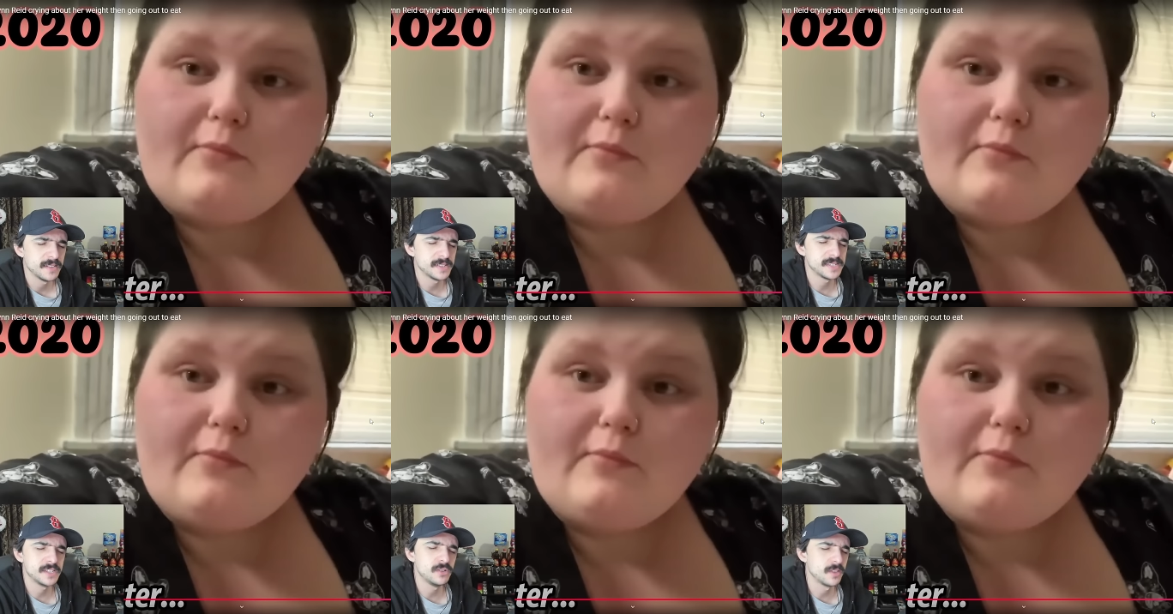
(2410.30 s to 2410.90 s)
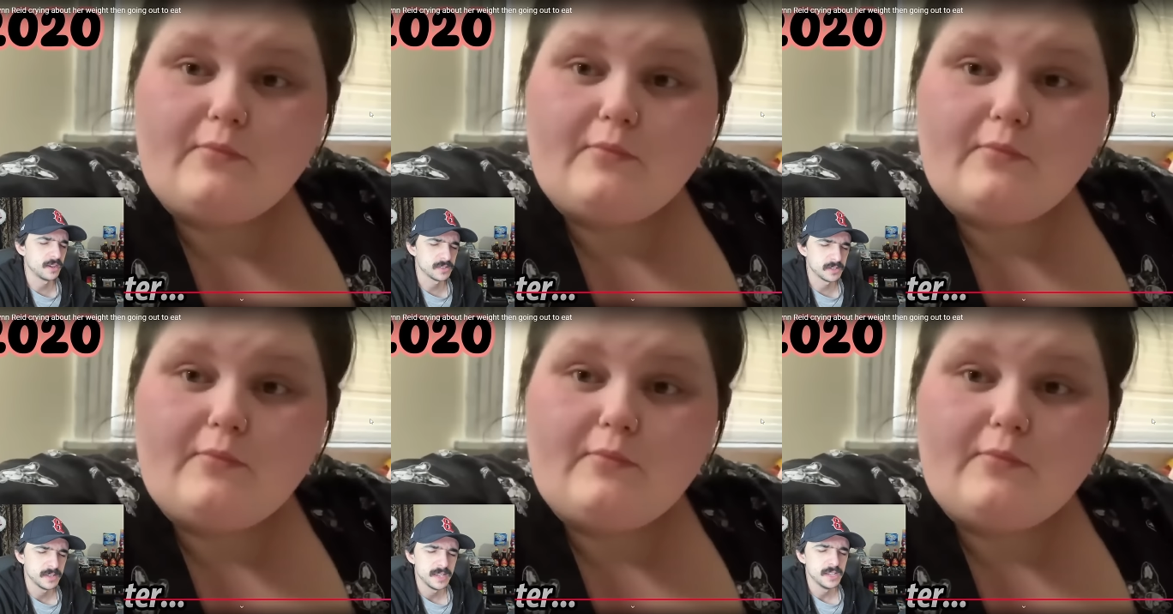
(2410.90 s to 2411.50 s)
Speaker 1: Let's say
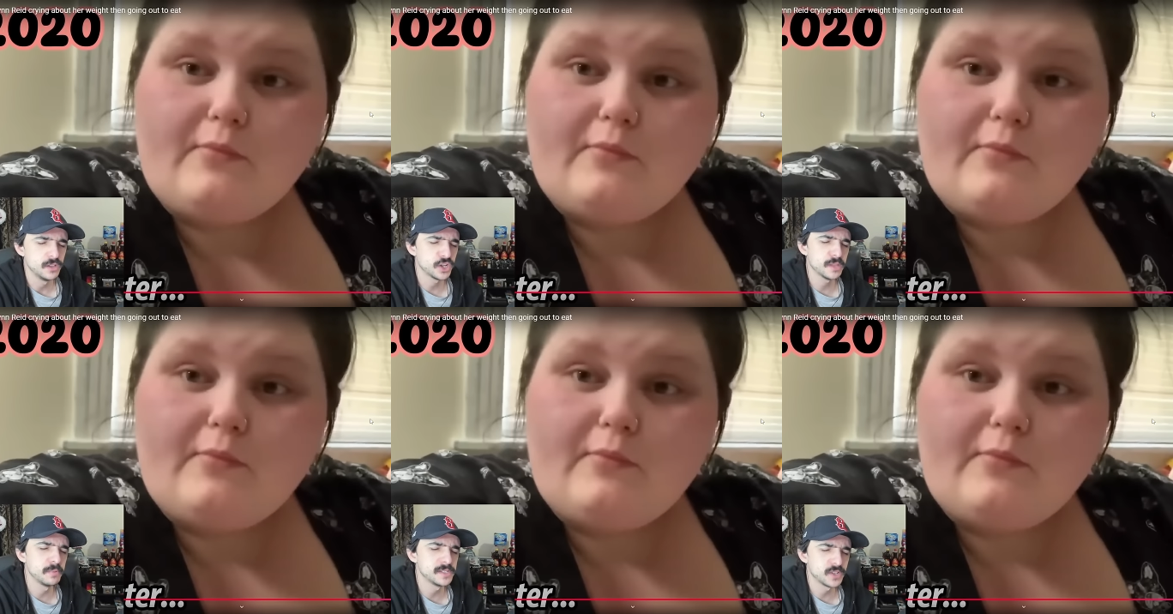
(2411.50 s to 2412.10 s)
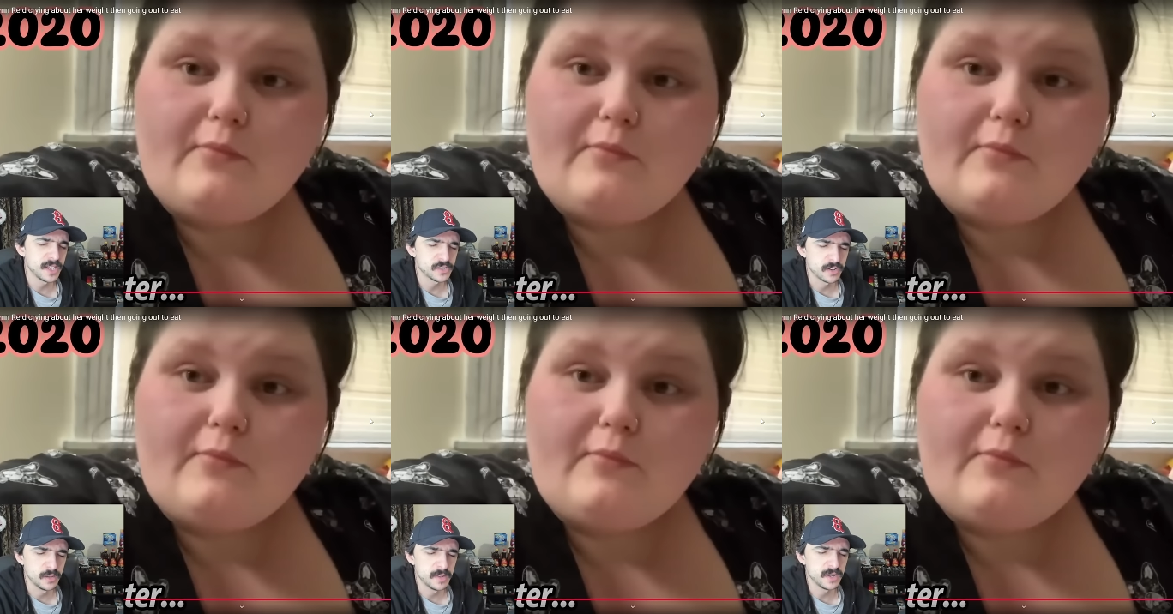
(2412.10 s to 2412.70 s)
2,000. You look at the Blizzard ice
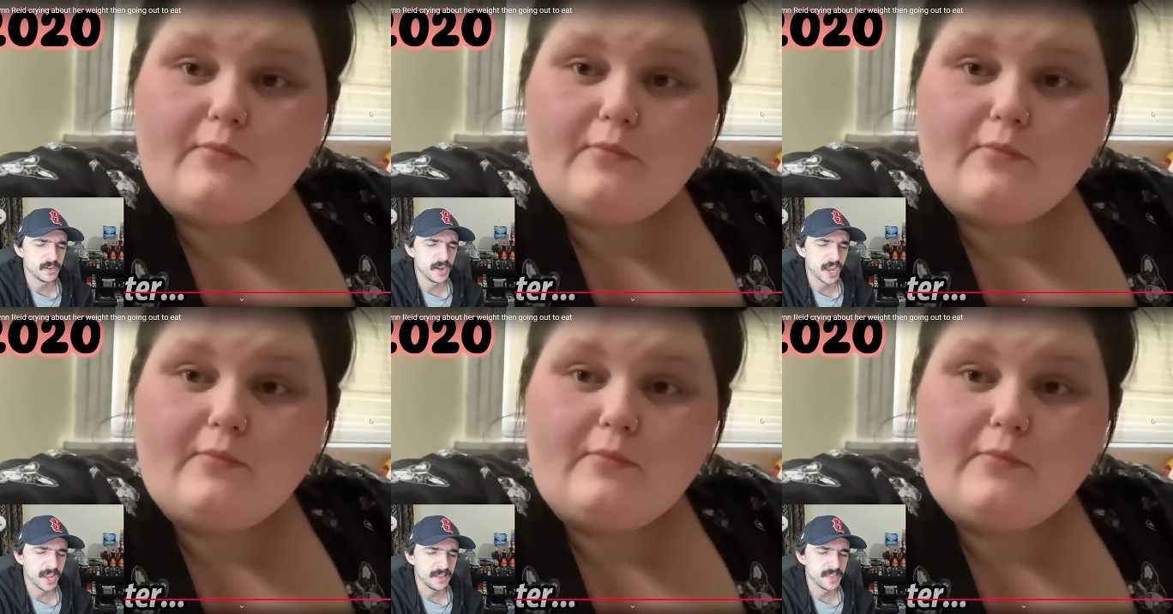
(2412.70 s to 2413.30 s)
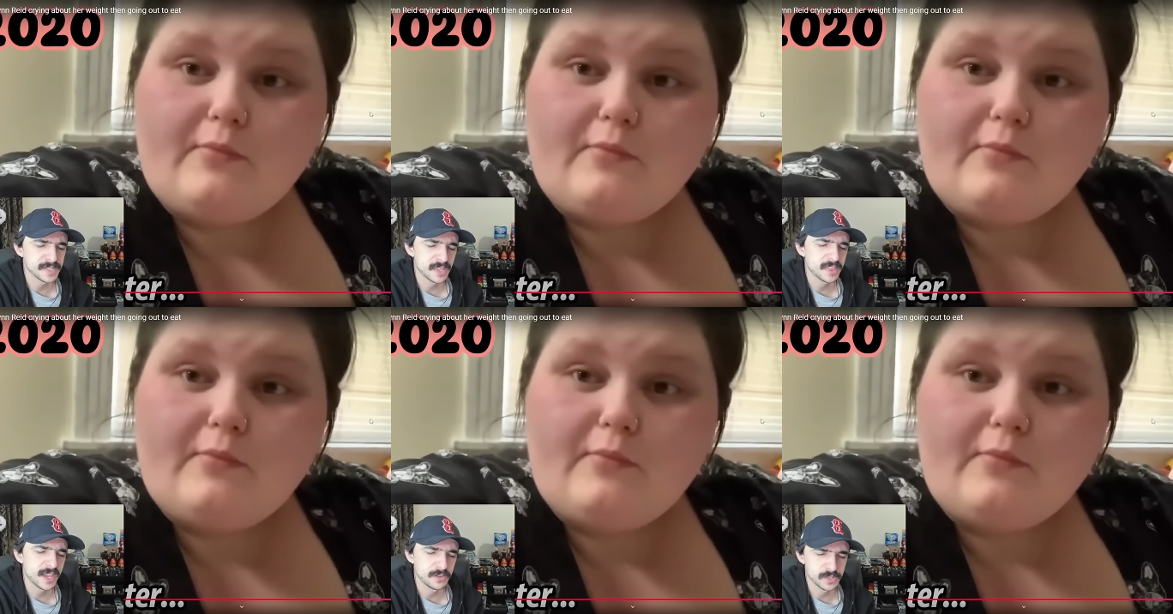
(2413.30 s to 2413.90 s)
cream and you go, okay, that's a
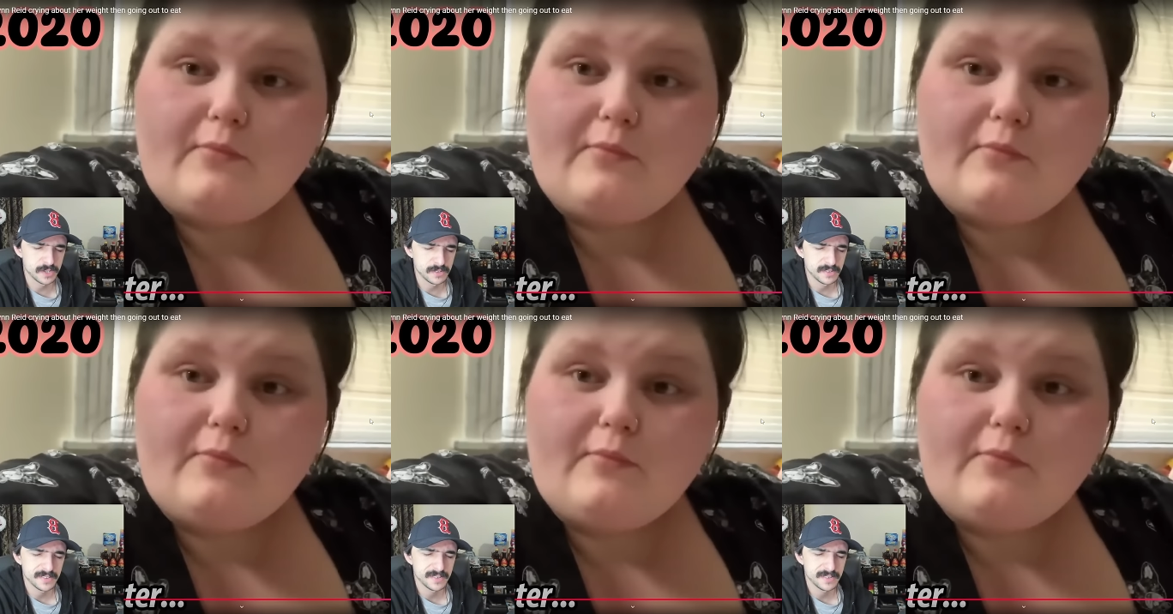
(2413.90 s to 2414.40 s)
thousand.